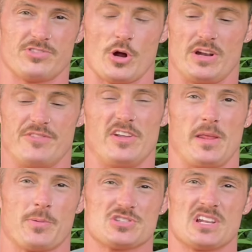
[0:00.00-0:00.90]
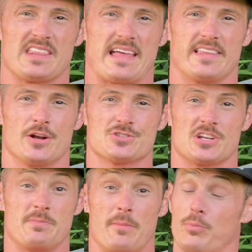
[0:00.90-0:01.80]
30 to 50% of that litter is
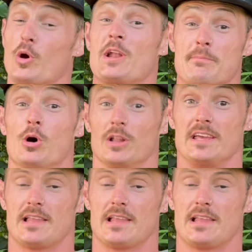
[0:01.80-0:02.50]
going to be pretty bully,